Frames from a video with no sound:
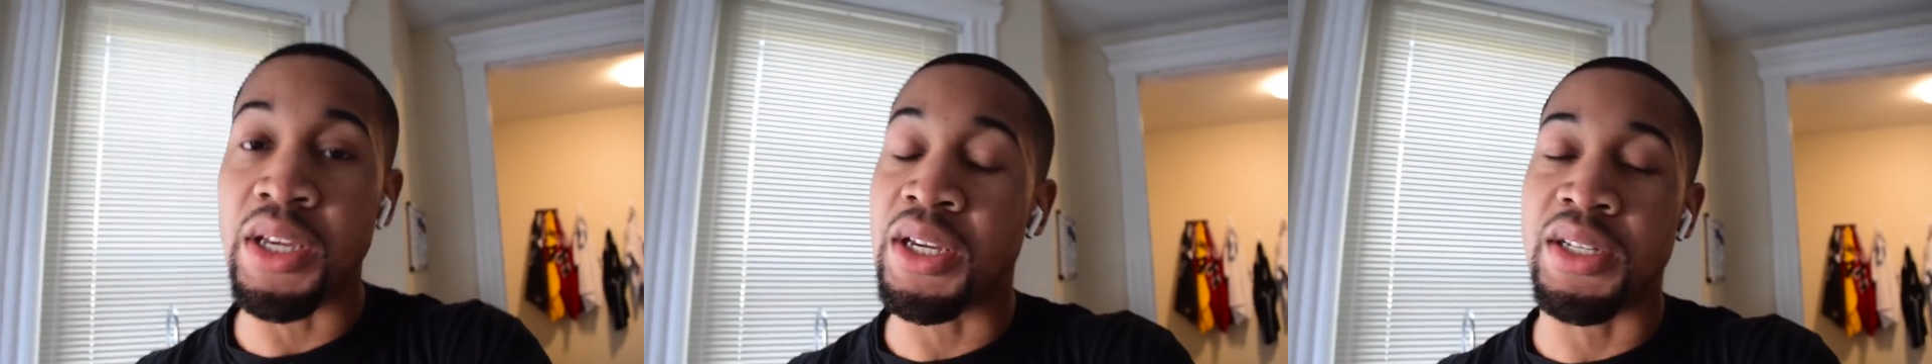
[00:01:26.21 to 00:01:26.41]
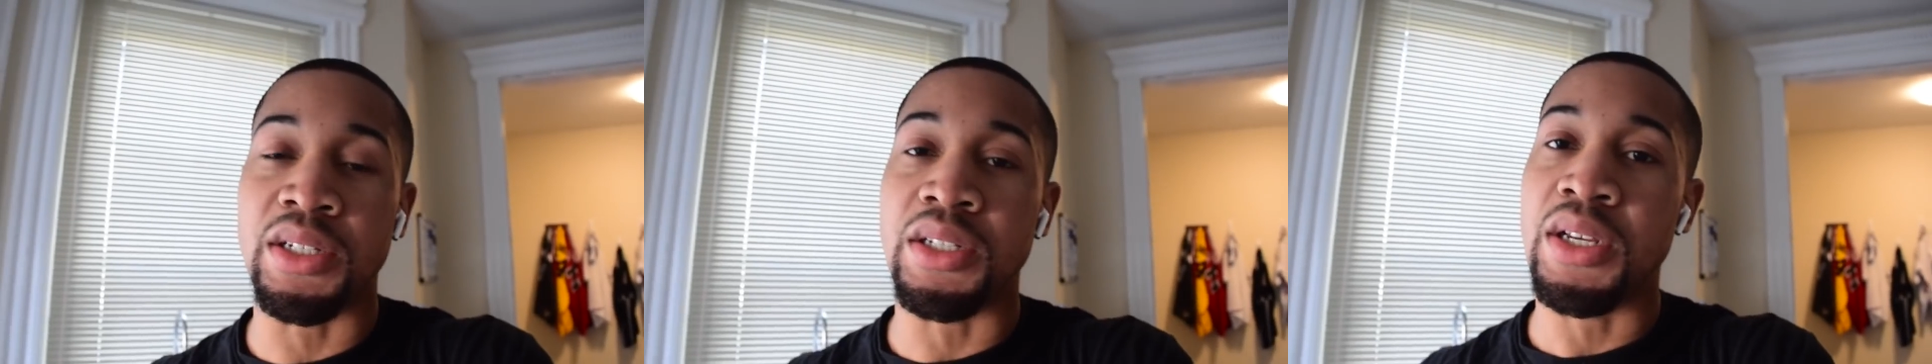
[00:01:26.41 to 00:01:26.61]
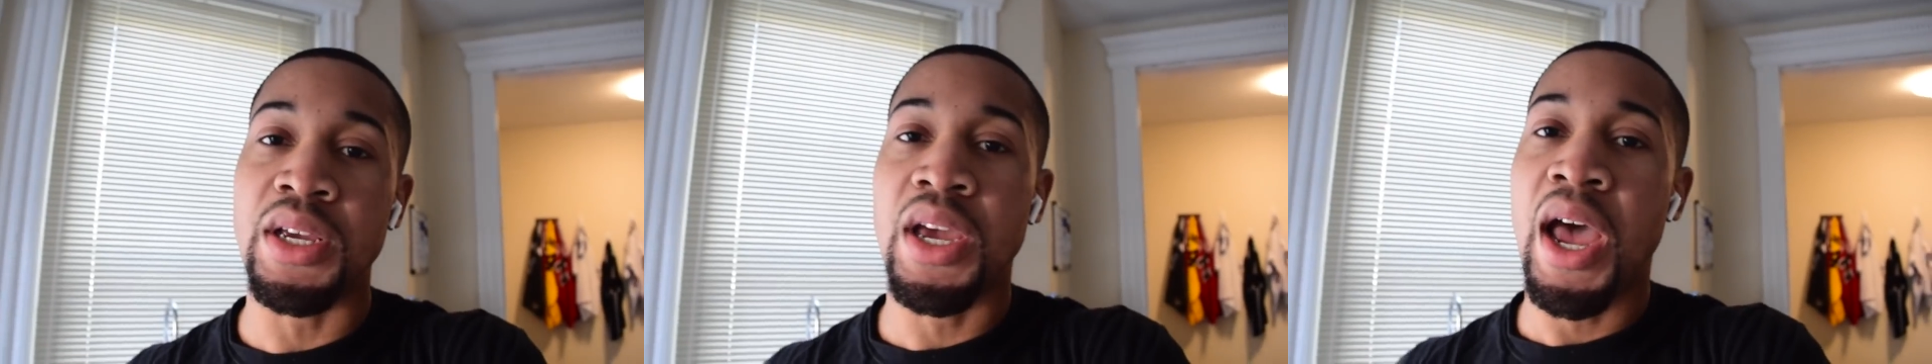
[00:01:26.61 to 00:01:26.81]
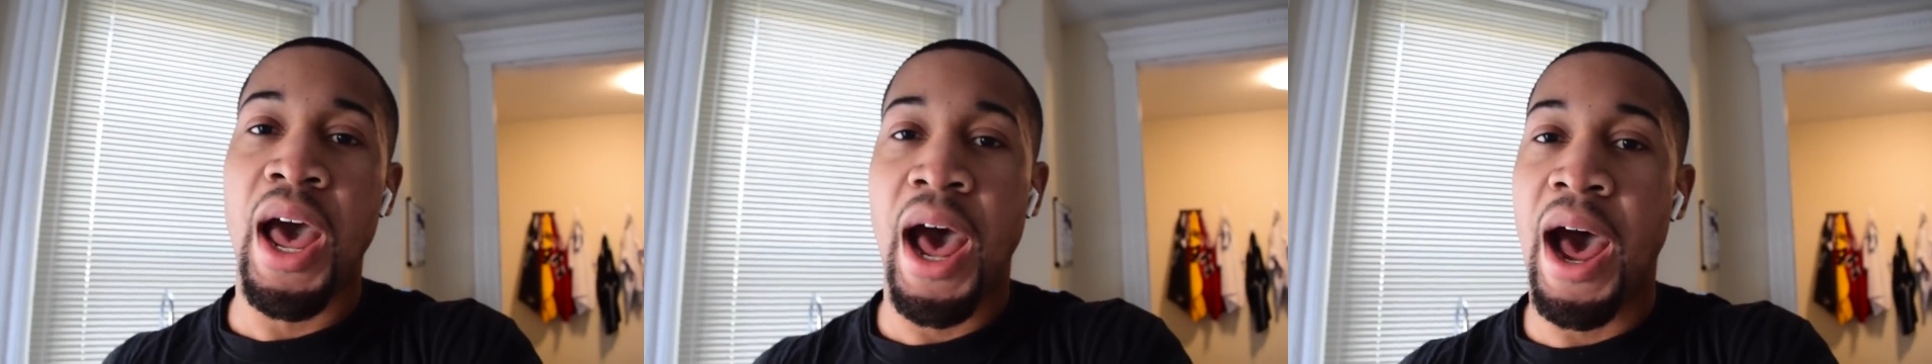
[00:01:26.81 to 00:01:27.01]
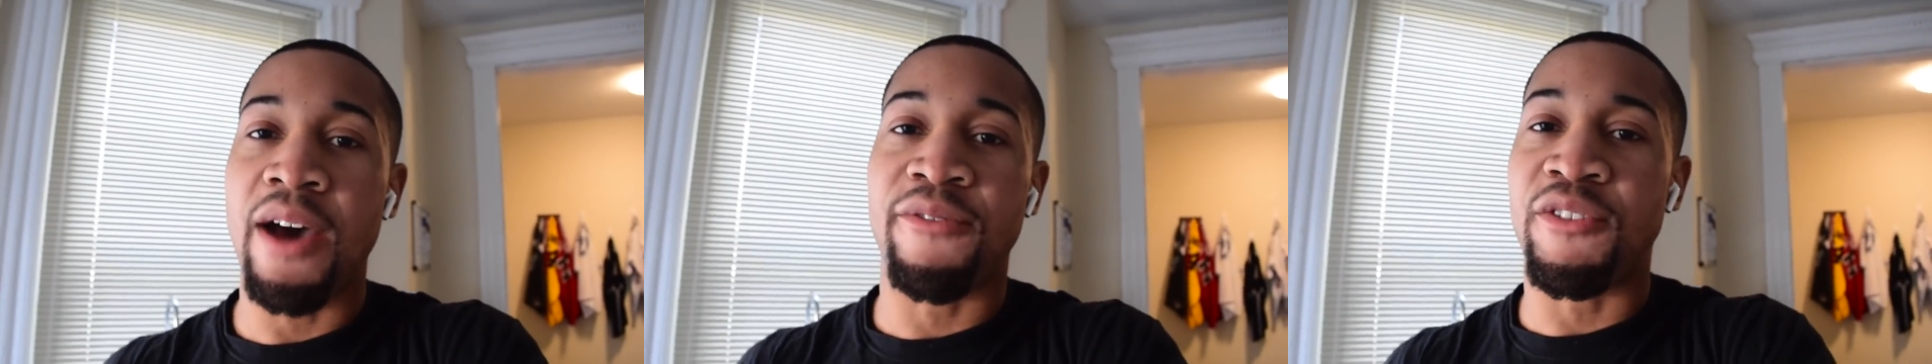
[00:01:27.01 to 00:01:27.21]
because
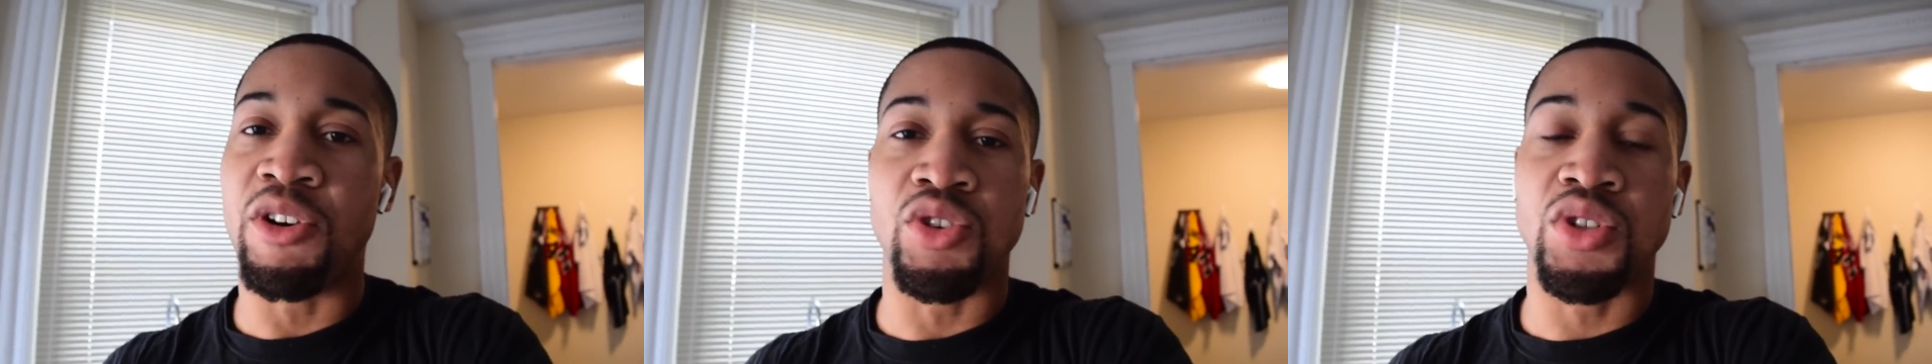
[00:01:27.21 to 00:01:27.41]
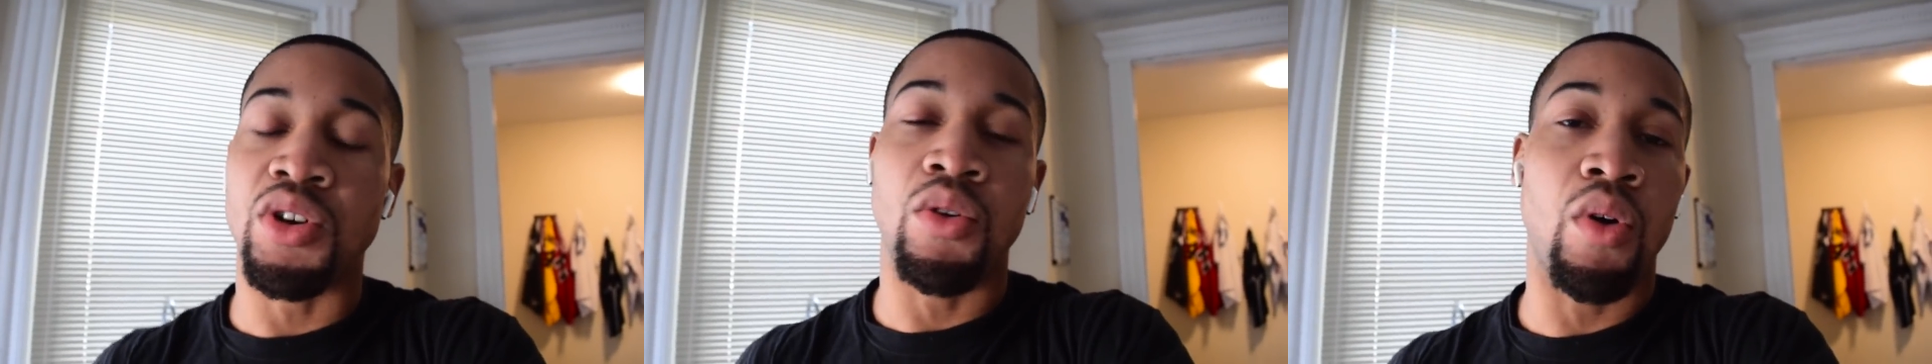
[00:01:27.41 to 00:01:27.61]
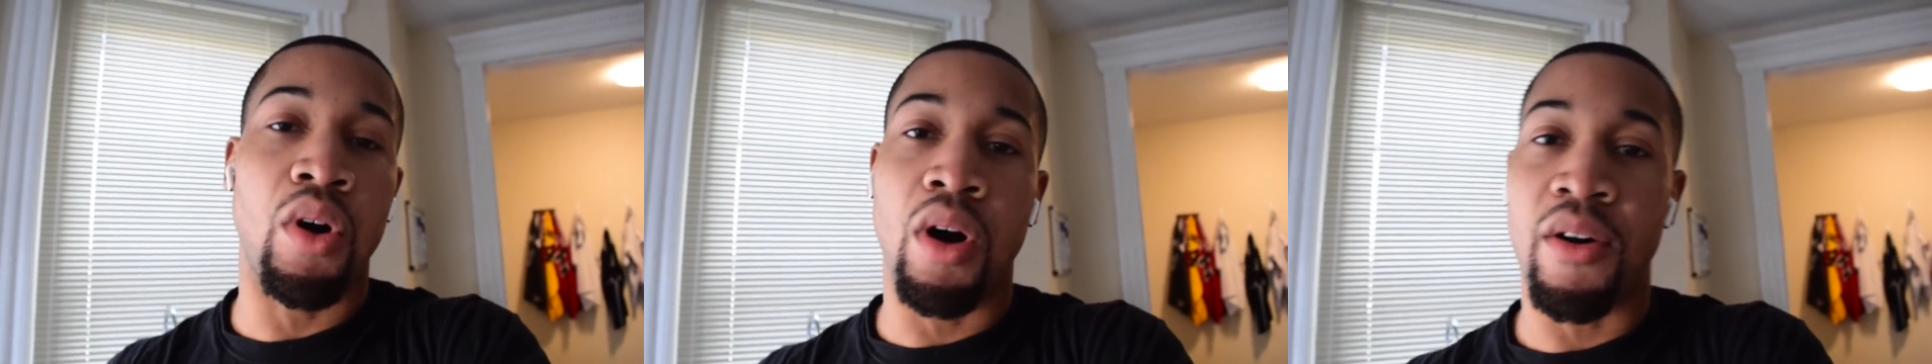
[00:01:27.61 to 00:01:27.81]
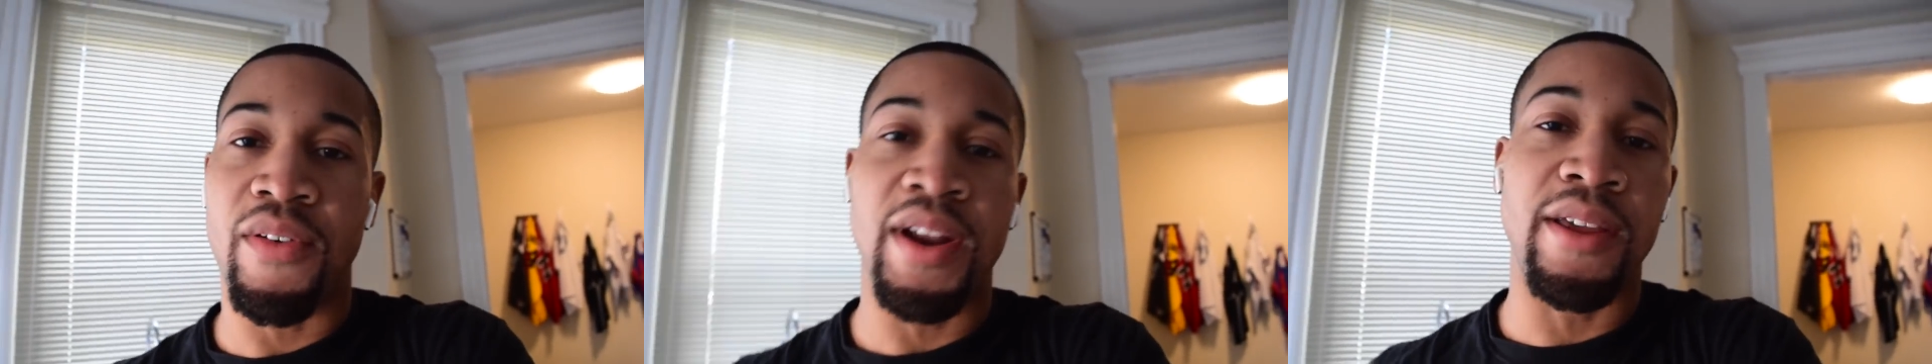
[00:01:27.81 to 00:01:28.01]
I felt so off.